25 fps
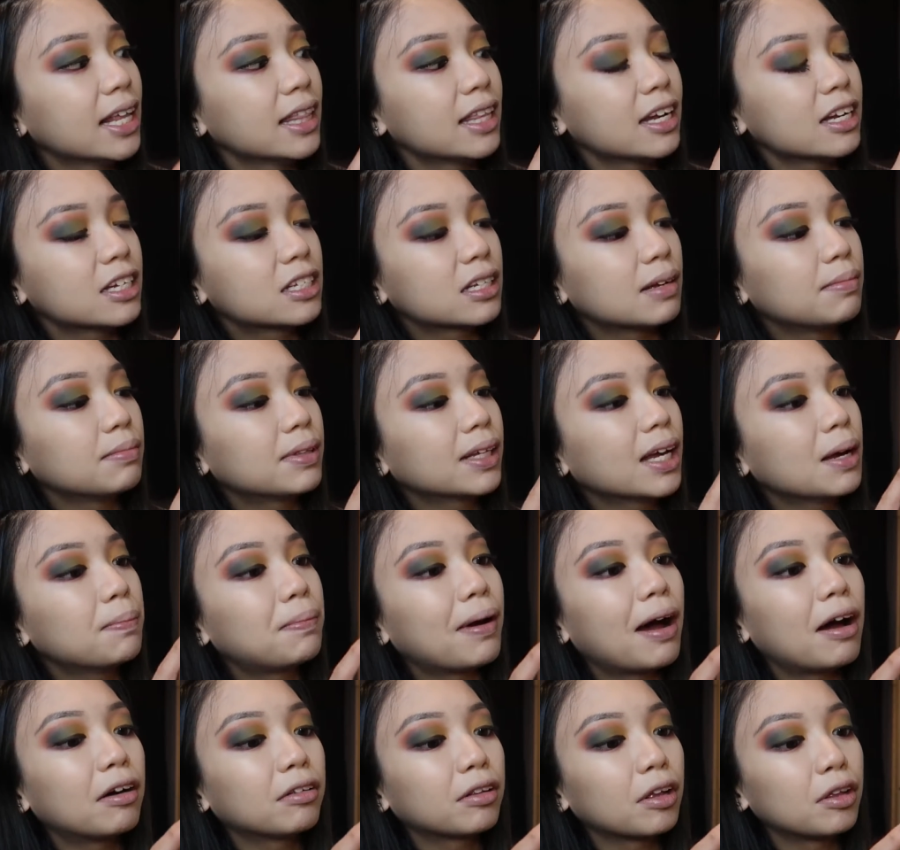There's something
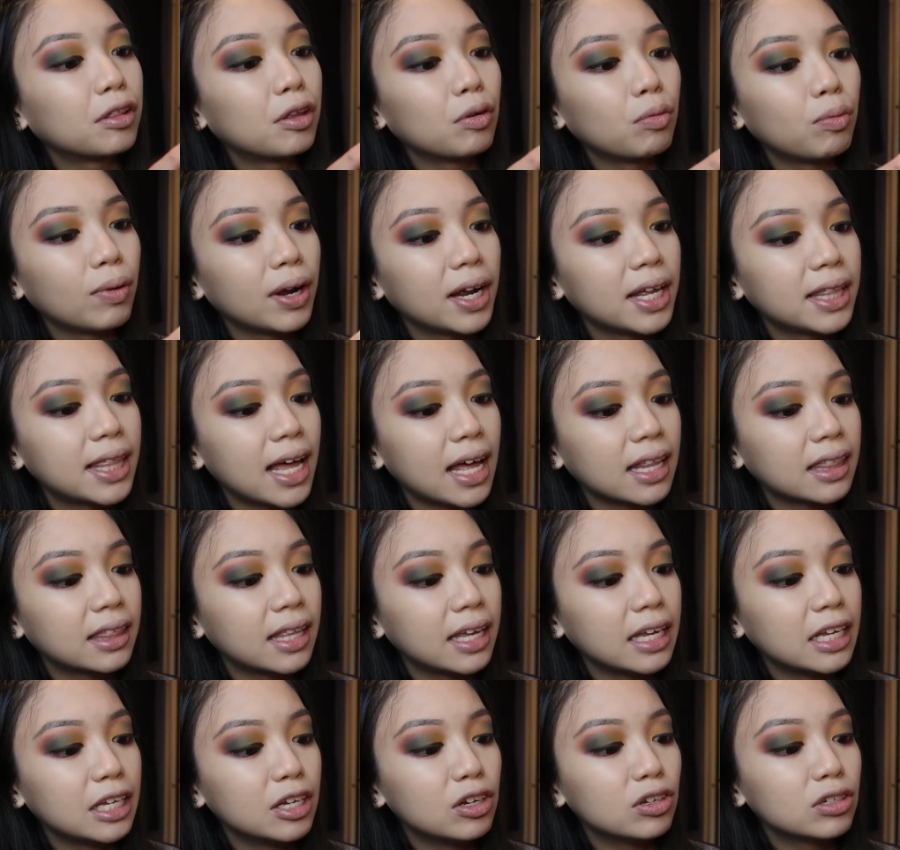about the way that
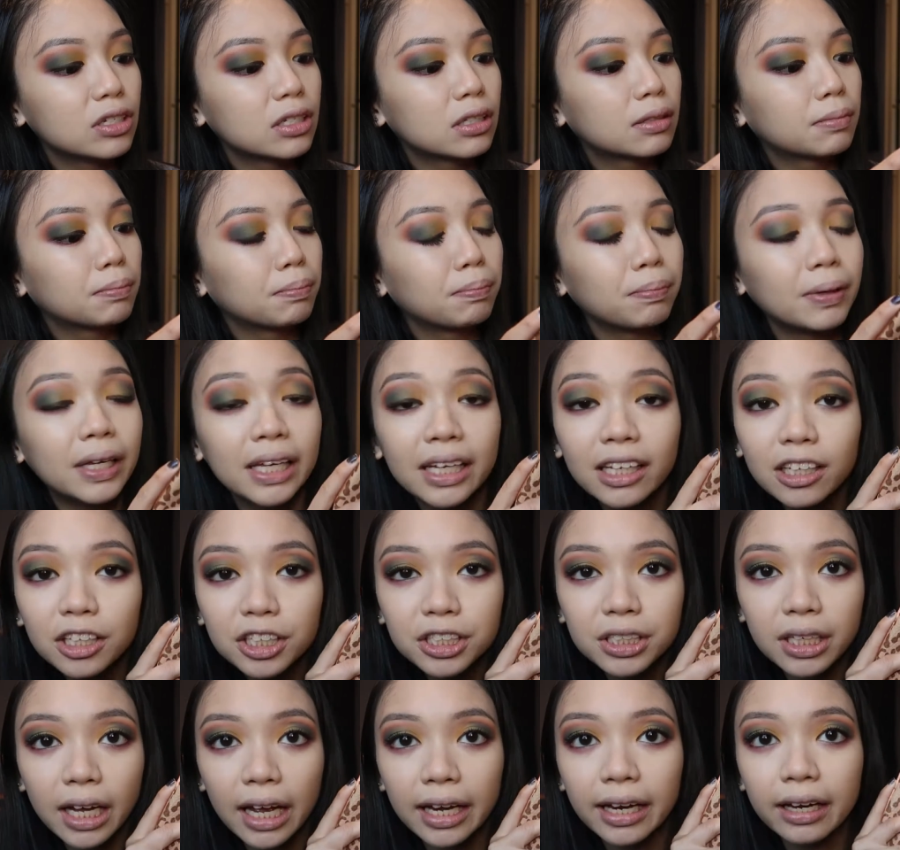they used
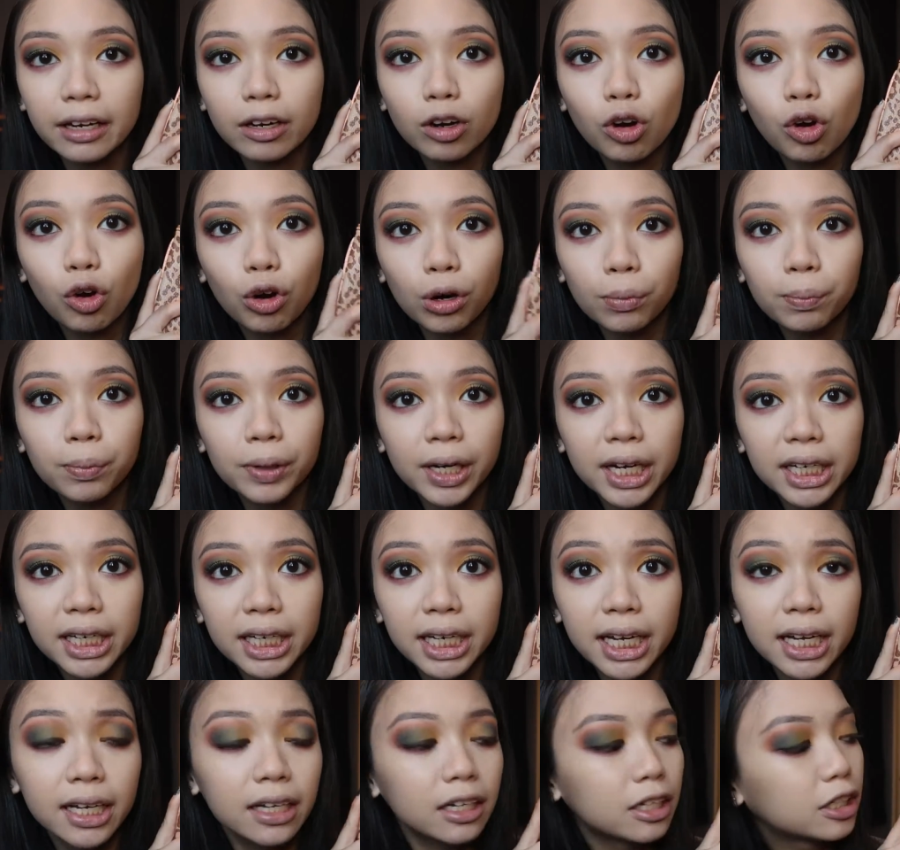peach and
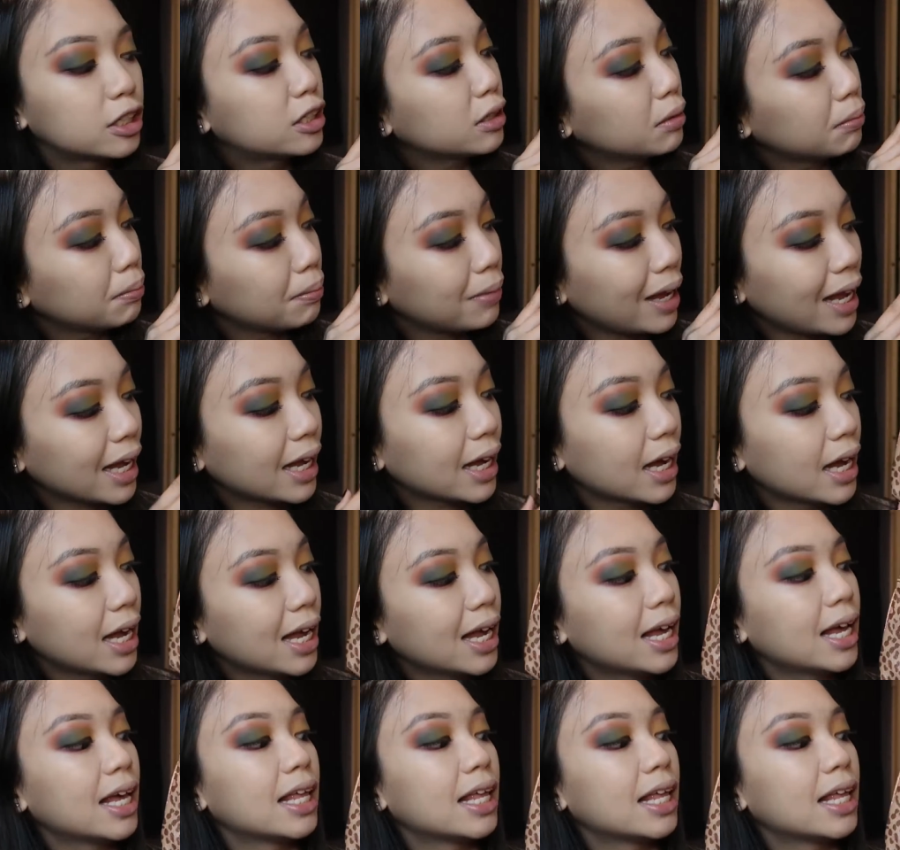incorporated it to make